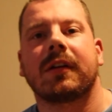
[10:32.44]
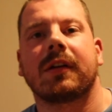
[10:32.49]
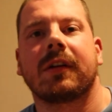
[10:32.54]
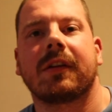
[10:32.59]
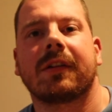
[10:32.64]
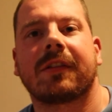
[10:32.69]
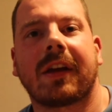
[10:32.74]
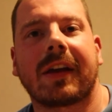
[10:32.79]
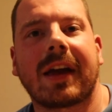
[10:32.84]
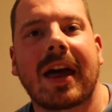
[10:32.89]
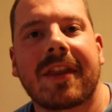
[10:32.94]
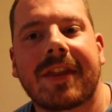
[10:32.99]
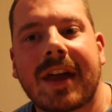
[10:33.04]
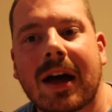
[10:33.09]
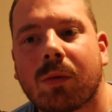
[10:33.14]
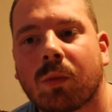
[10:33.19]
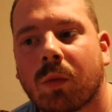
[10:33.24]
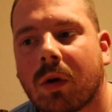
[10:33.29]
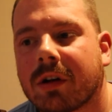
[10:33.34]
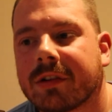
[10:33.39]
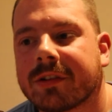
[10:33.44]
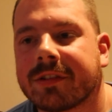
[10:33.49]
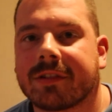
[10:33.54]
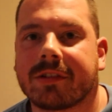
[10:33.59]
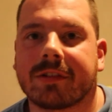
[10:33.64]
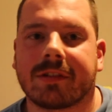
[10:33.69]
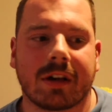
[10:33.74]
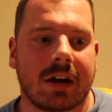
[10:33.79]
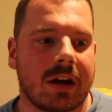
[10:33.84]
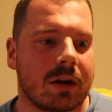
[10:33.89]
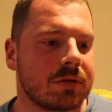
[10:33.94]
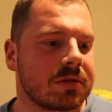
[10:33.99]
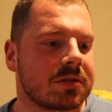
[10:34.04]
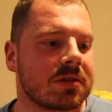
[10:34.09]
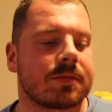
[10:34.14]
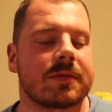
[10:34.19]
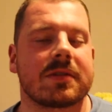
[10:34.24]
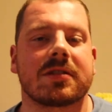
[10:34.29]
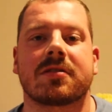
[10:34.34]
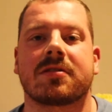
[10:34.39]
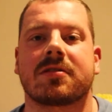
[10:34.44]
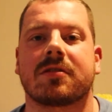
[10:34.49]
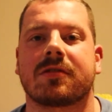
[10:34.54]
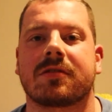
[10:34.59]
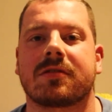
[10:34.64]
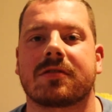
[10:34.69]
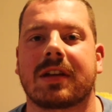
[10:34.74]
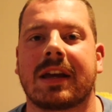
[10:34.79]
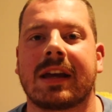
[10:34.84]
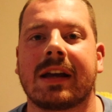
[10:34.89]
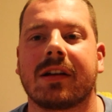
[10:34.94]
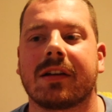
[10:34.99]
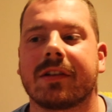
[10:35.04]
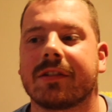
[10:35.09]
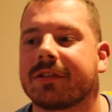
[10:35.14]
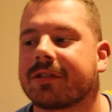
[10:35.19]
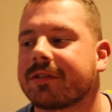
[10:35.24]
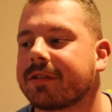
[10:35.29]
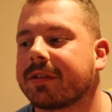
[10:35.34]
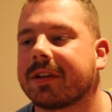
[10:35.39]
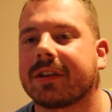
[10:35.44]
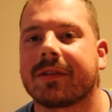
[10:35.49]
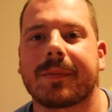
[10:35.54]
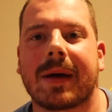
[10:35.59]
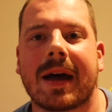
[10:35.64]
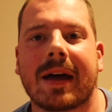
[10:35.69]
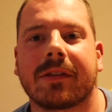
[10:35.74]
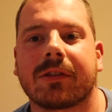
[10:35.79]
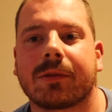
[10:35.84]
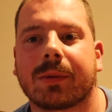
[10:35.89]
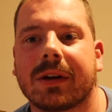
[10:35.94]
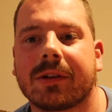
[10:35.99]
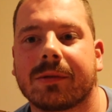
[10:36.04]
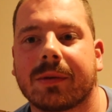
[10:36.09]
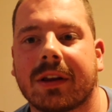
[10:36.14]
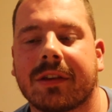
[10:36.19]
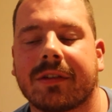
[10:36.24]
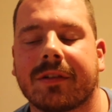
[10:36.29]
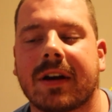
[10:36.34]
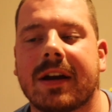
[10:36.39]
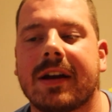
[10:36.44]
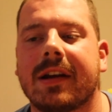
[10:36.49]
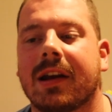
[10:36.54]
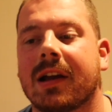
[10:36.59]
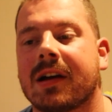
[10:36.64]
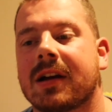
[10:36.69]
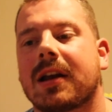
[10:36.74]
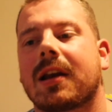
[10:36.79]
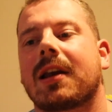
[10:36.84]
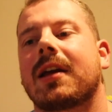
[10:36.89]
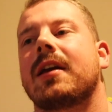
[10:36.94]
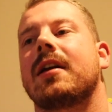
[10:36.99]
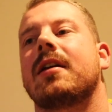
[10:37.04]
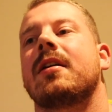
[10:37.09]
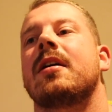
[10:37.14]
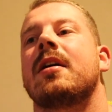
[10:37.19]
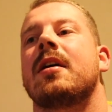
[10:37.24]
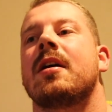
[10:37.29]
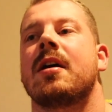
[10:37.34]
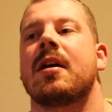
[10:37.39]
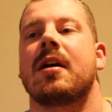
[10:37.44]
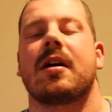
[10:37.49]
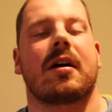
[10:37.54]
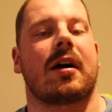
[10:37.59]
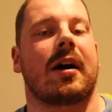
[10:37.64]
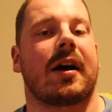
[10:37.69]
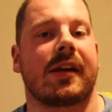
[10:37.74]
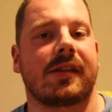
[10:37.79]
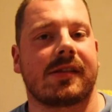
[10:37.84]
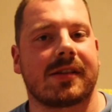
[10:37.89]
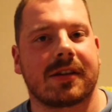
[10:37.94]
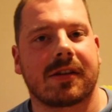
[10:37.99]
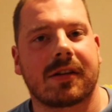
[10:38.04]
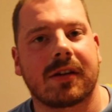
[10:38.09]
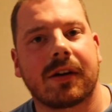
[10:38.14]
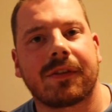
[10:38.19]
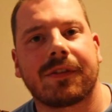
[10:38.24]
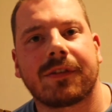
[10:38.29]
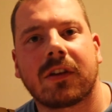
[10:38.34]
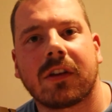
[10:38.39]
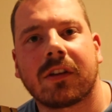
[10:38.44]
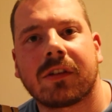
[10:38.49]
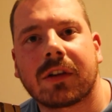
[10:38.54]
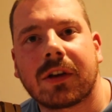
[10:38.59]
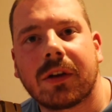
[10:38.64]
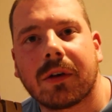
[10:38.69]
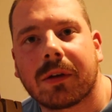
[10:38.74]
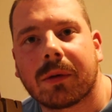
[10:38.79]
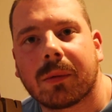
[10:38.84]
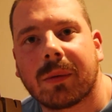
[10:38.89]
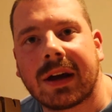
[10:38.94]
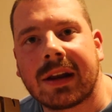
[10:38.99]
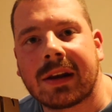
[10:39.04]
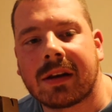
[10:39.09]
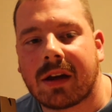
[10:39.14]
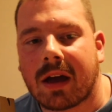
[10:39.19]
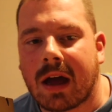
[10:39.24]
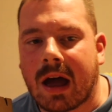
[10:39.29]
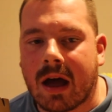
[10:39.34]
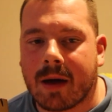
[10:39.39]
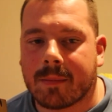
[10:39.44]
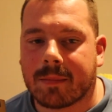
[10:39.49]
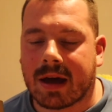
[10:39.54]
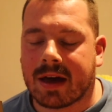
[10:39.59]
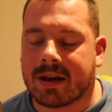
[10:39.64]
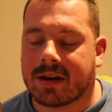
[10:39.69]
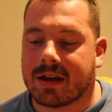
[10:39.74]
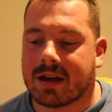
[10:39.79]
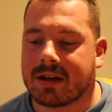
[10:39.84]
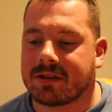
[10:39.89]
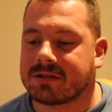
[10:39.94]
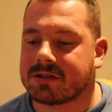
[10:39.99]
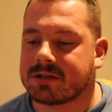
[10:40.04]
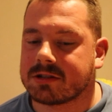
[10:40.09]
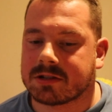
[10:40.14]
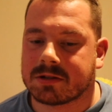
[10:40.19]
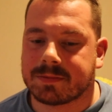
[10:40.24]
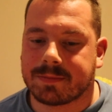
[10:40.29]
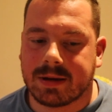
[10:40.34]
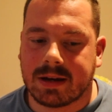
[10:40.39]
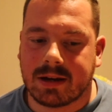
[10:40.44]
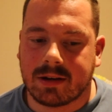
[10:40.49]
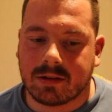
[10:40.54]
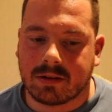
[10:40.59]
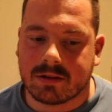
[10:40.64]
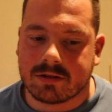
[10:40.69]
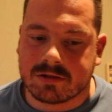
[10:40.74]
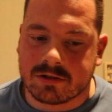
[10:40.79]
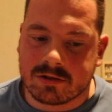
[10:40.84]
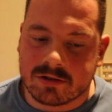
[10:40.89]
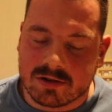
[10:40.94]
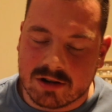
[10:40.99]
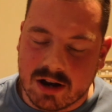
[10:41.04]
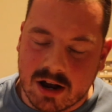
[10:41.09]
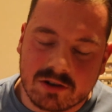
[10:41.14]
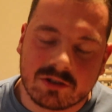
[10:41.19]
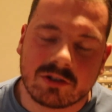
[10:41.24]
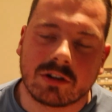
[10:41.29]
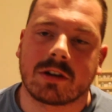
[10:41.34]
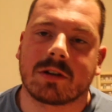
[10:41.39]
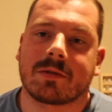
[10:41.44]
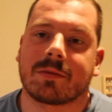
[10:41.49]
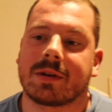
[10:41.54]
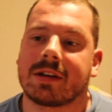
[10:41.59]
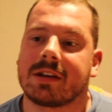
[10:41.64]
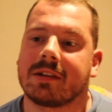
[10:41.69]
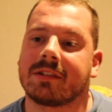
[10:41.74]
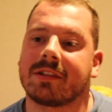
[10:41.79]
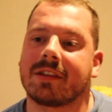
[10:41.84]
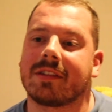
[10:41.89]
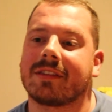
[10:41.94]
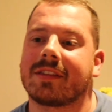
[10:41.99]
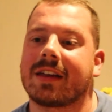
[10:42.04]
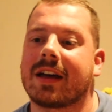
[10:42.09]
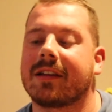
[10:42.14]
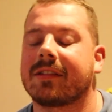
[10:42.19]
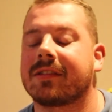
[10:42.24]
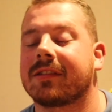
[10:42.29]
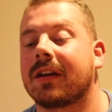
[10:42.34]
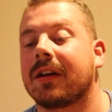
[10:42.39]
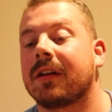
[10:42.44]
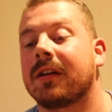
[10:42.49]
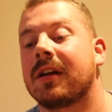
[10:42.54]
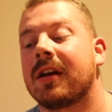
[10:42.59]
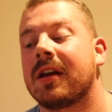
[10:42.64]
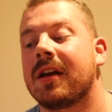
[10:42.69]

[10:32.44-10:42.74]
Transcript: So yeah, that was Ultimate England Strongest Man 2023. Luckily, I did enough to secure the win, and it's just been such a good week since that. So